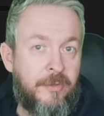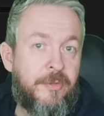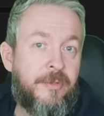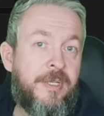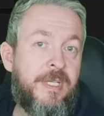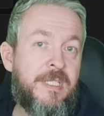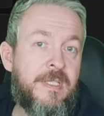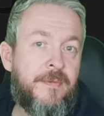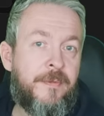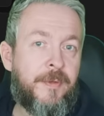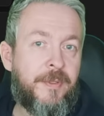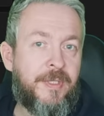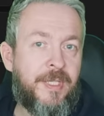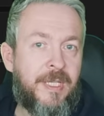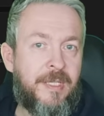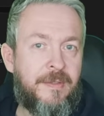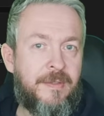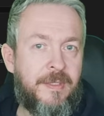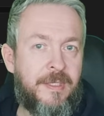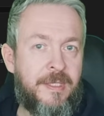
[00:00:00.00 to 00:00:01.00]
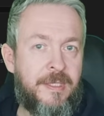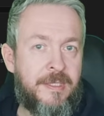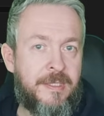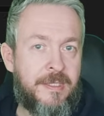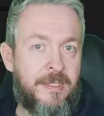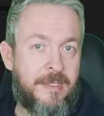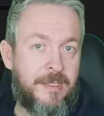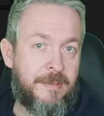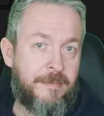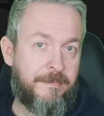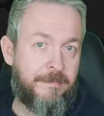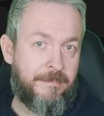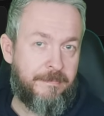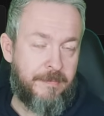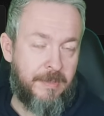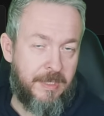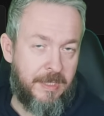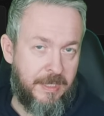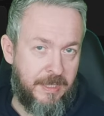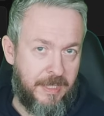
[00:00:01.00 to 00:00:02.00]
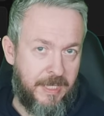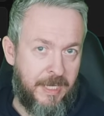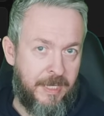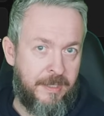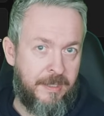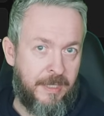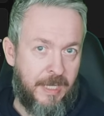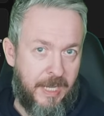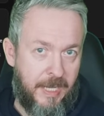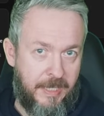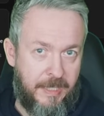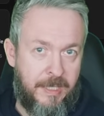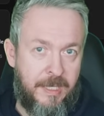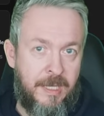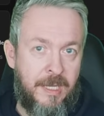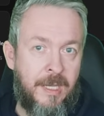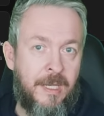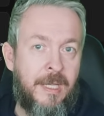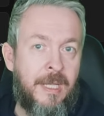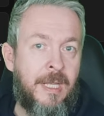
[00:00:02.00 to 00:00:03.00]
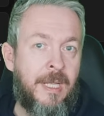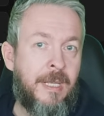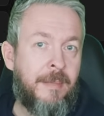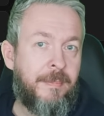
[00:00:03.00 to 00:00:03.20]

The reason for that is, again, IKEA,